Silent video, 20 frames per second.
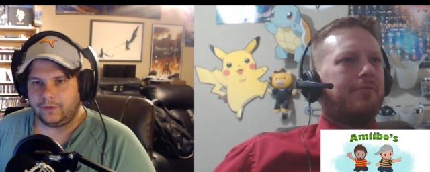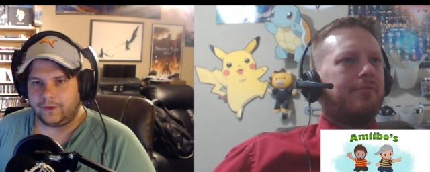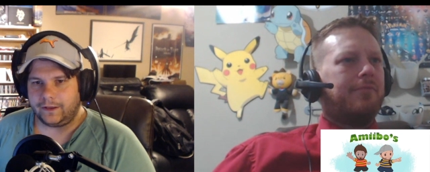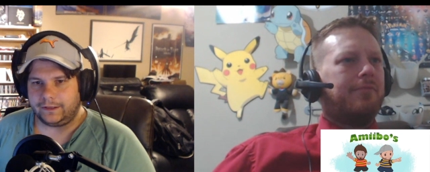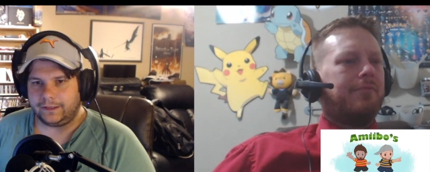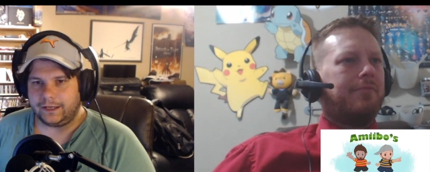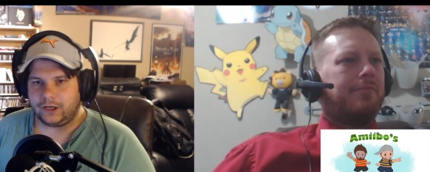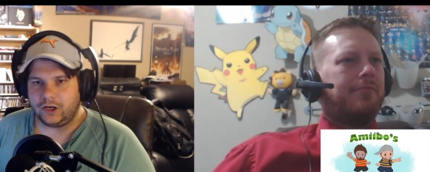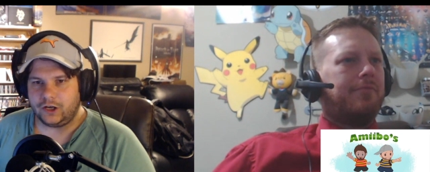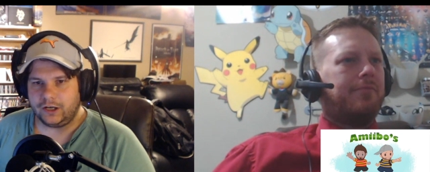
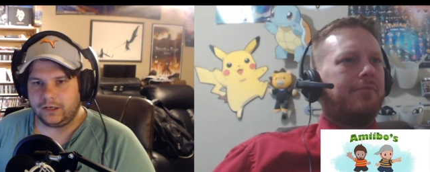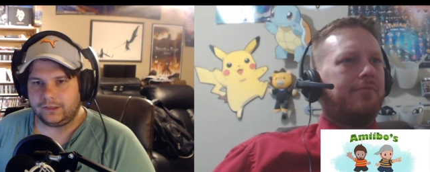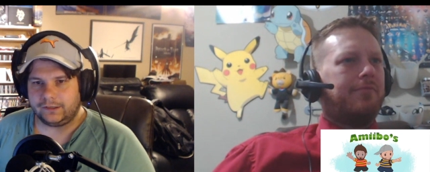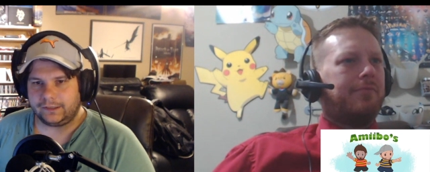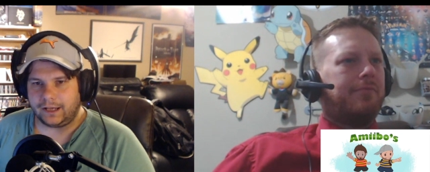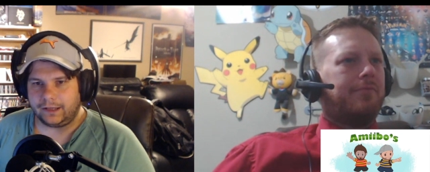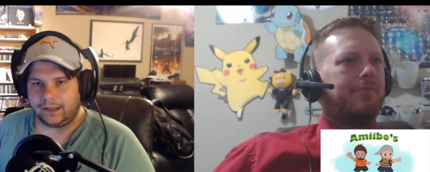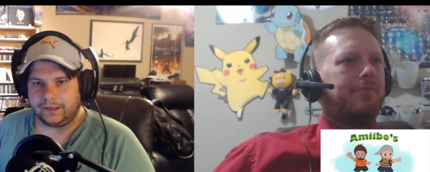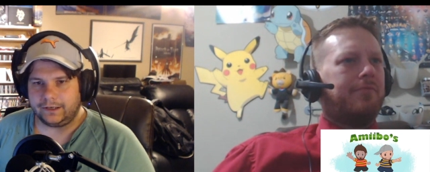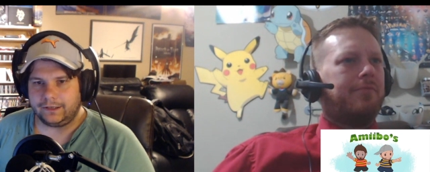Speaker 1: that they couldn't
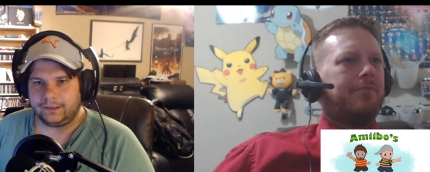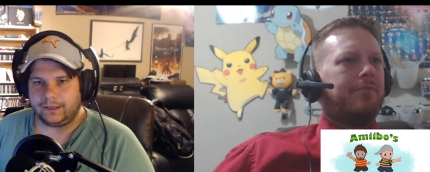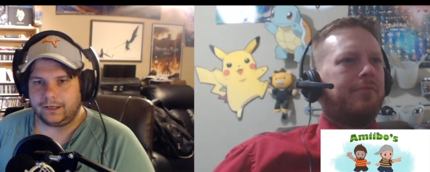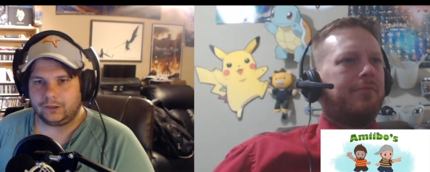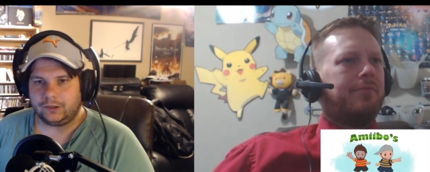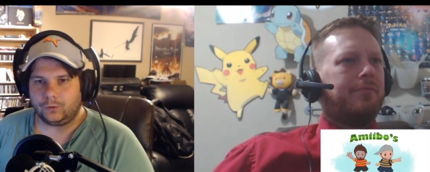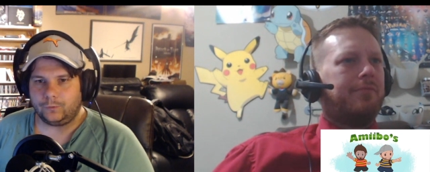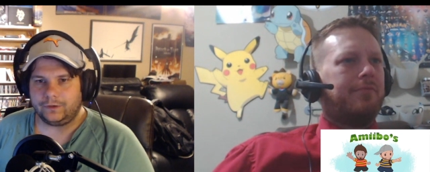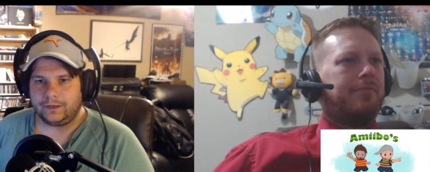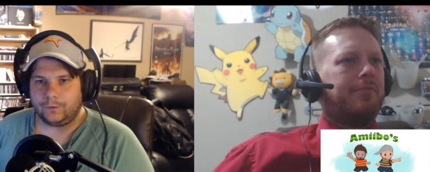sell
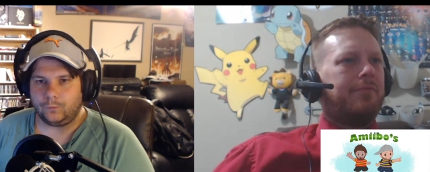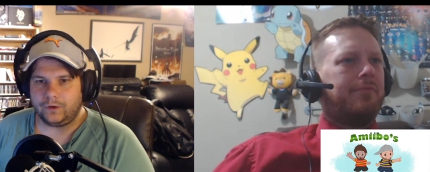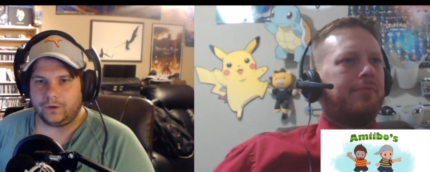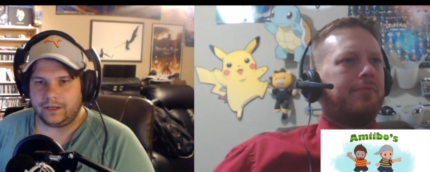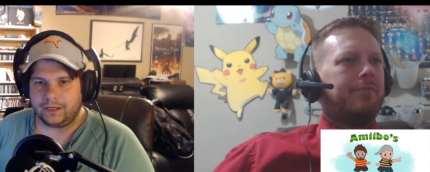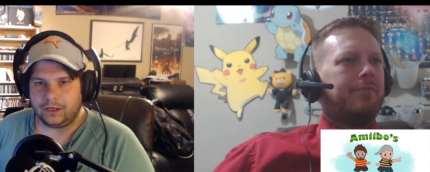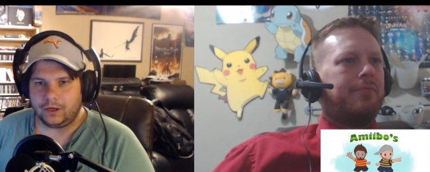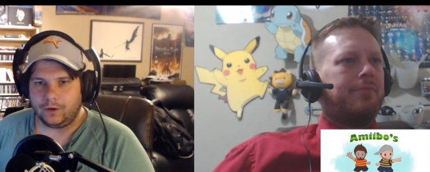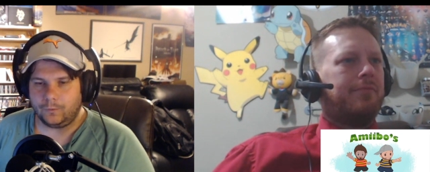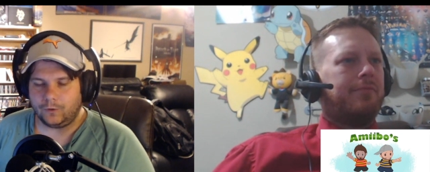anything. So when the
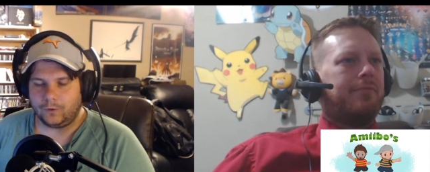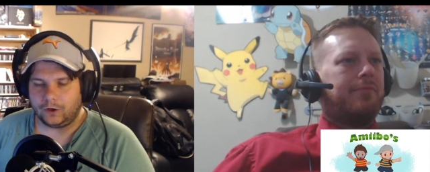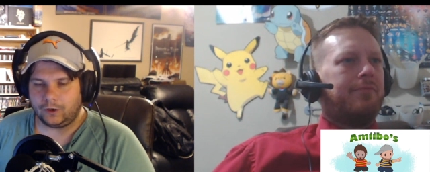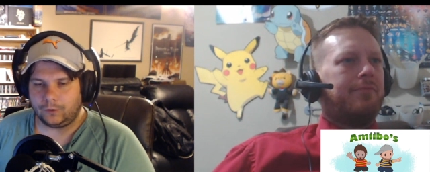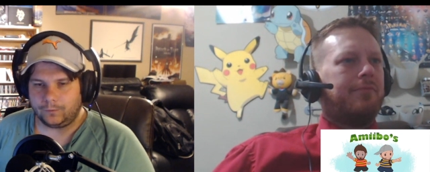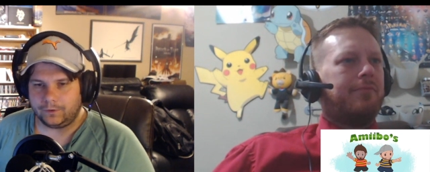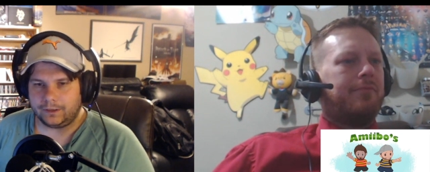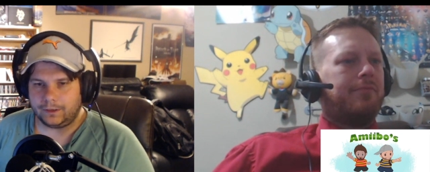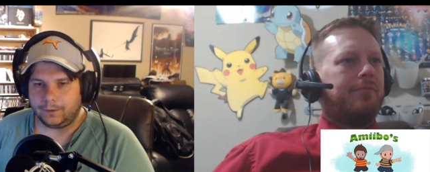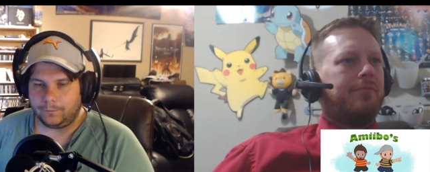Wii U or
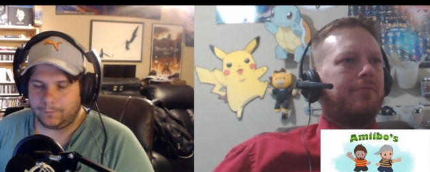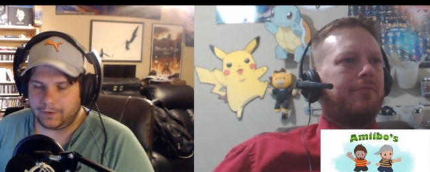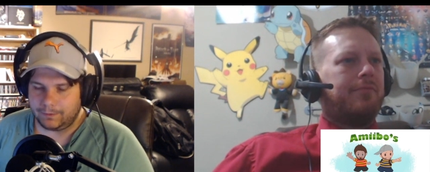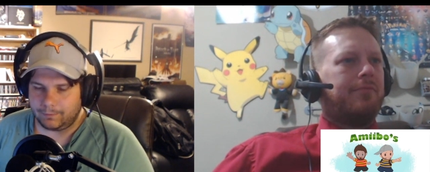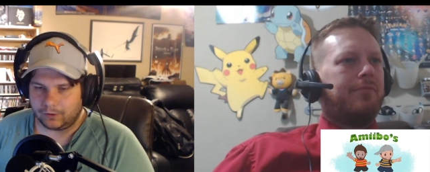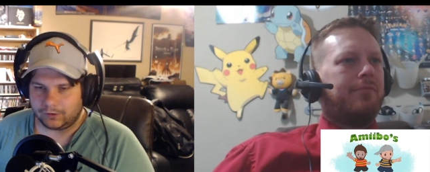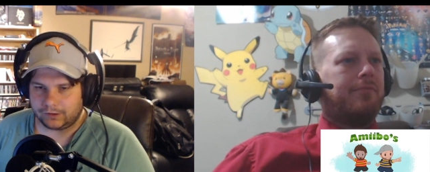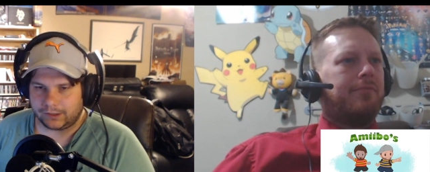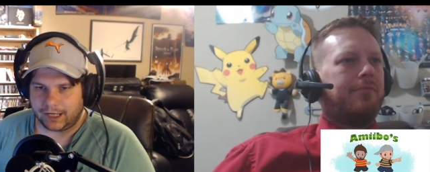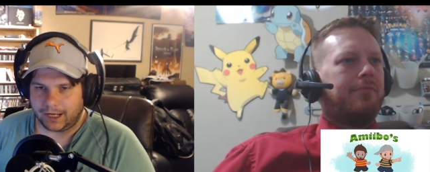when the
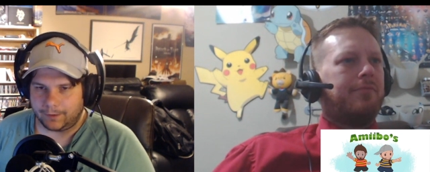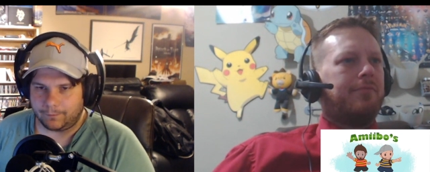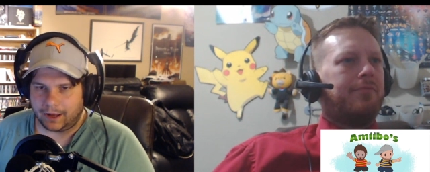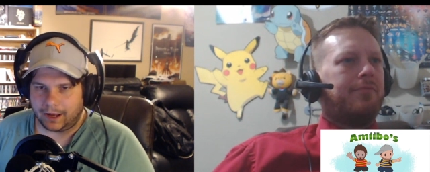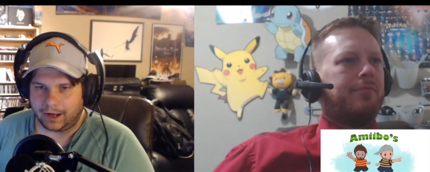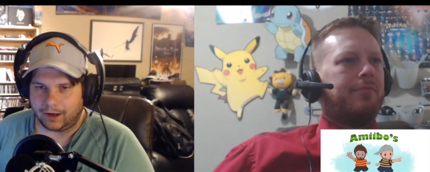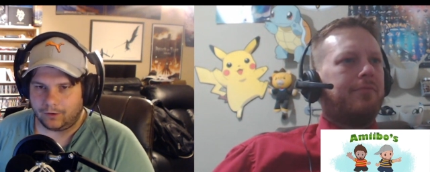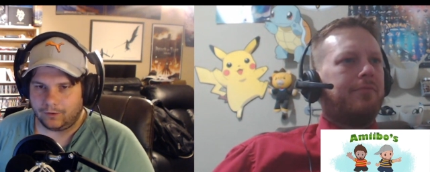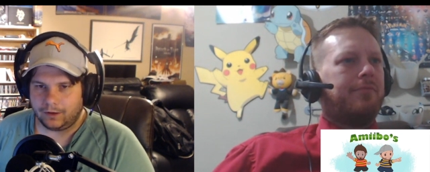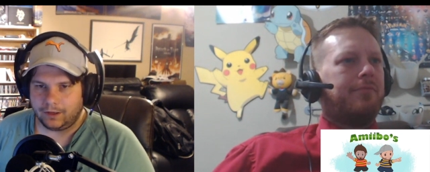Amiibos came
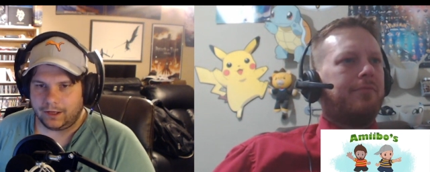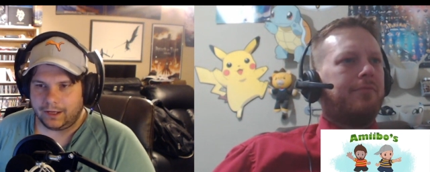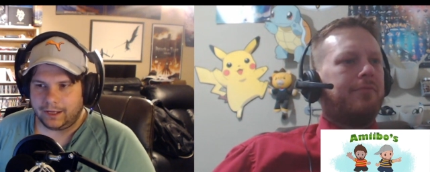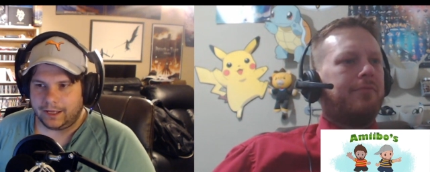out,